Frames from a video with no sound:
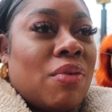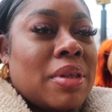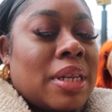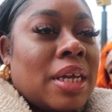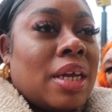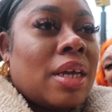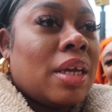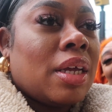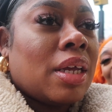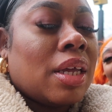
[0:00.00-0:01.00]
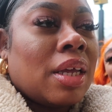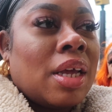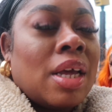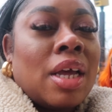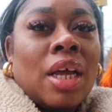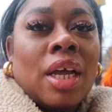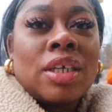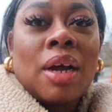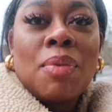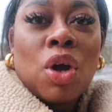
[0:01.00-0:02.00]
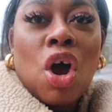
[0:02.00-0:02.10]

obviously she's not coping. I'm not